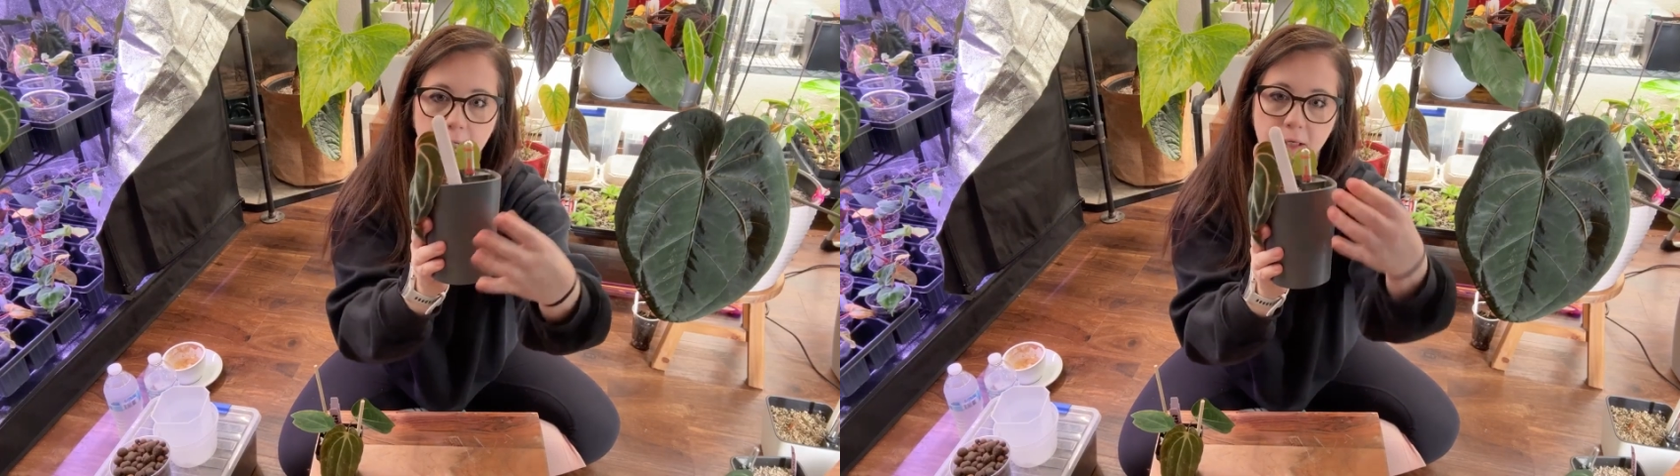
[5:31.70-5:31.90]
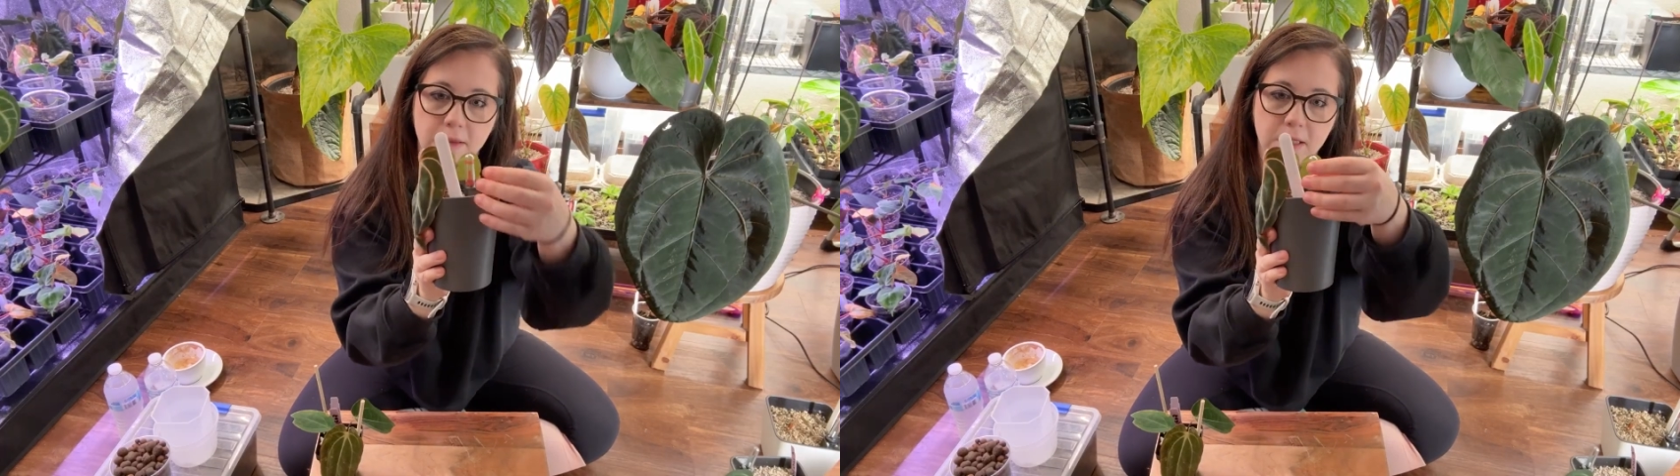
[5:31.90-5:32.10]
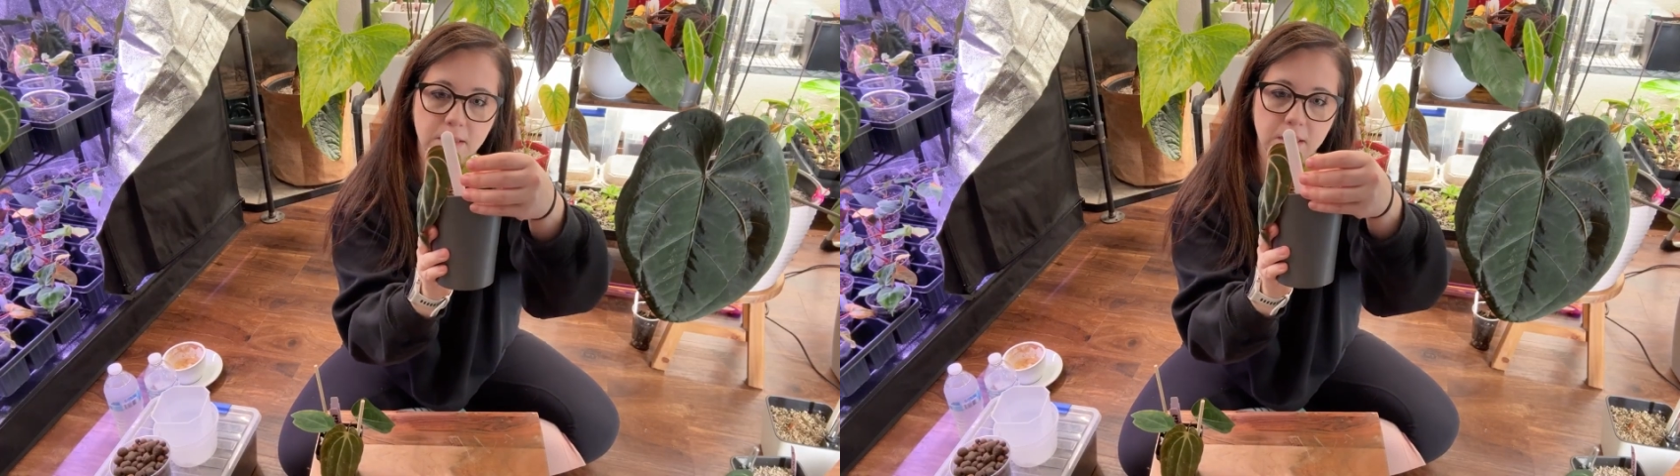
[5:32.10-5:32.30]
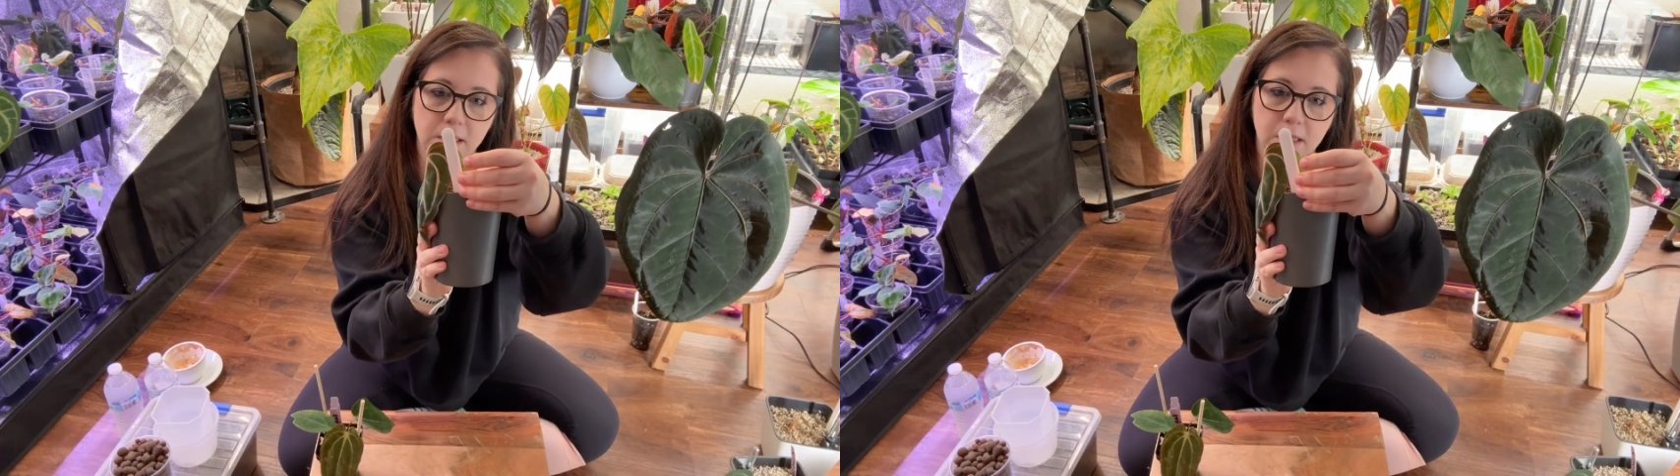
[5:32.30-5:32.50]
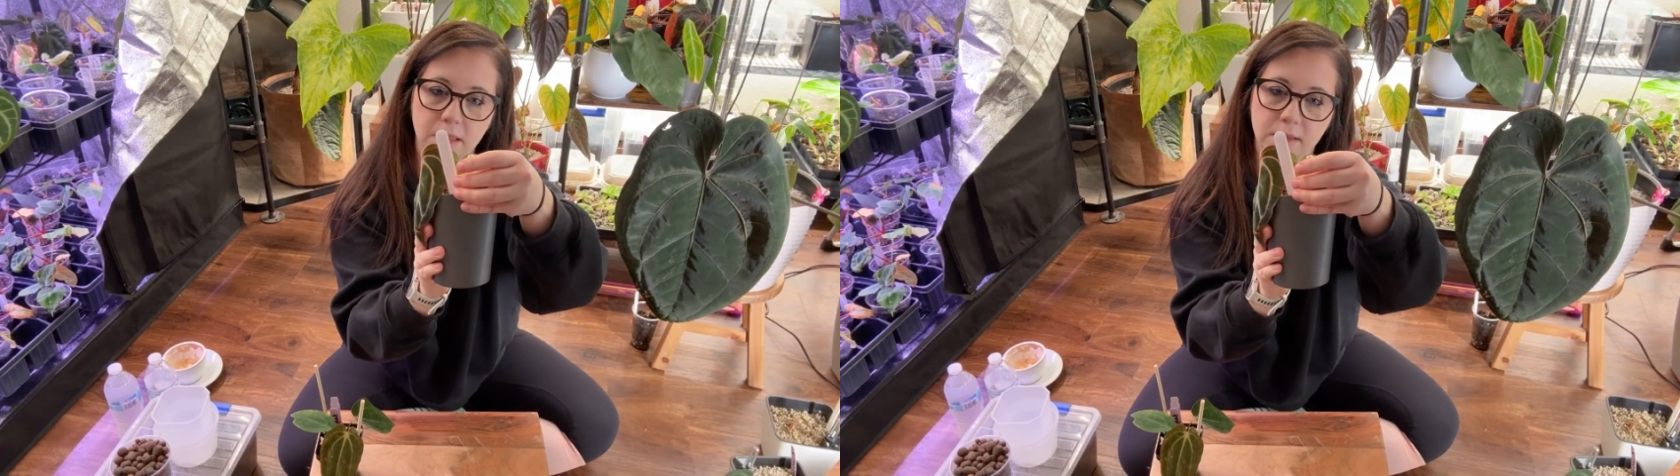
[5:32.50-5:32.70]
And this
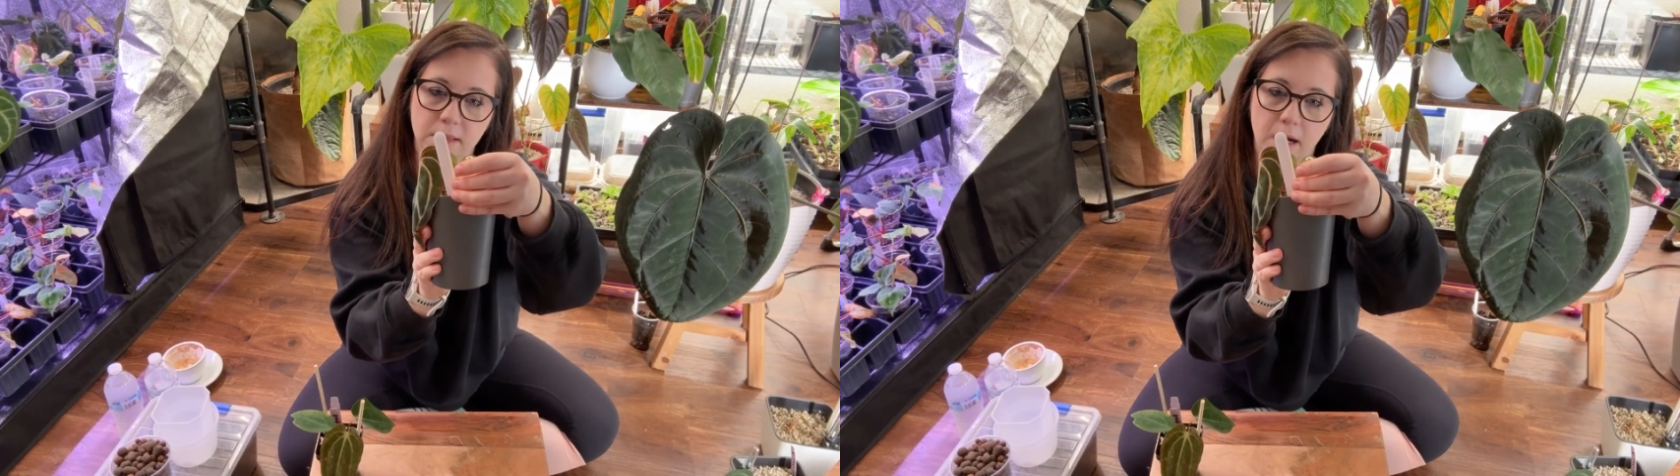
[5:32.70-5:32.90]
is